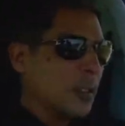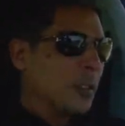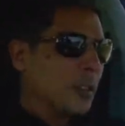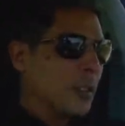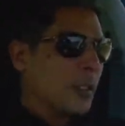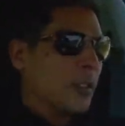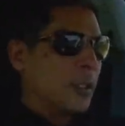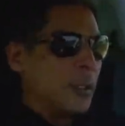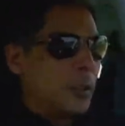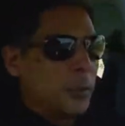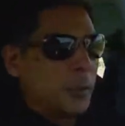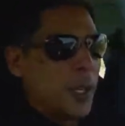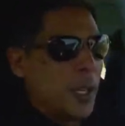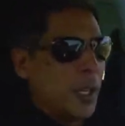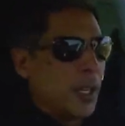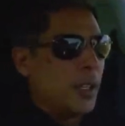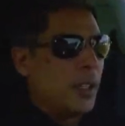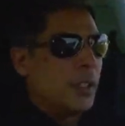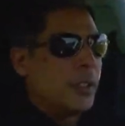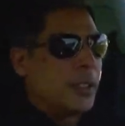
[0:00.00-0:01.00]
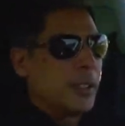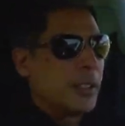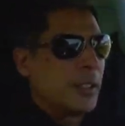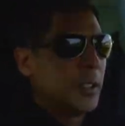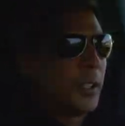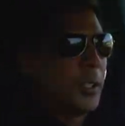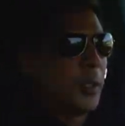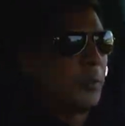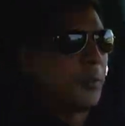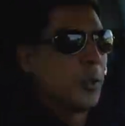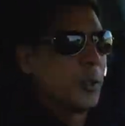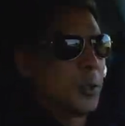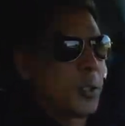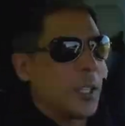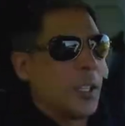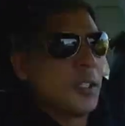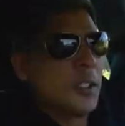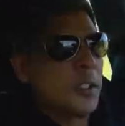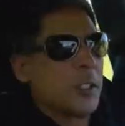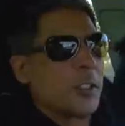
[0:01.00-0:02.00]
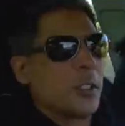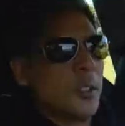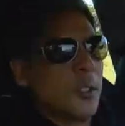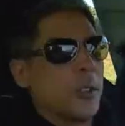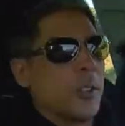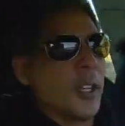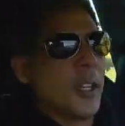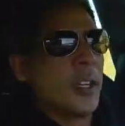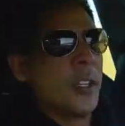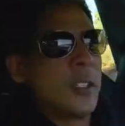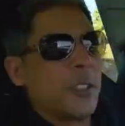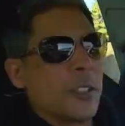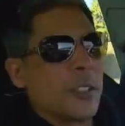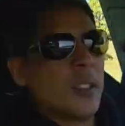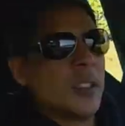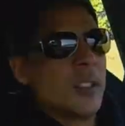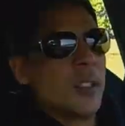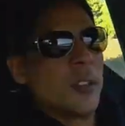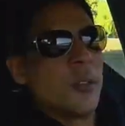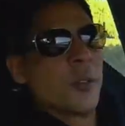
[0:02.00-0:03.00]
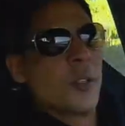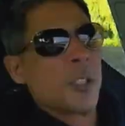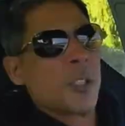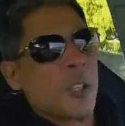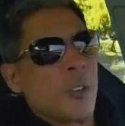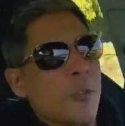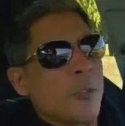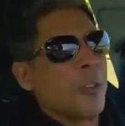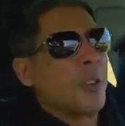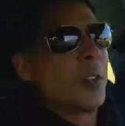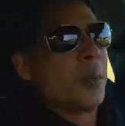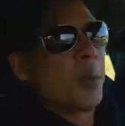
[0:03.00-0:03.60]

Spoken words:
Oh man, thing rotates so nice. Watch out for the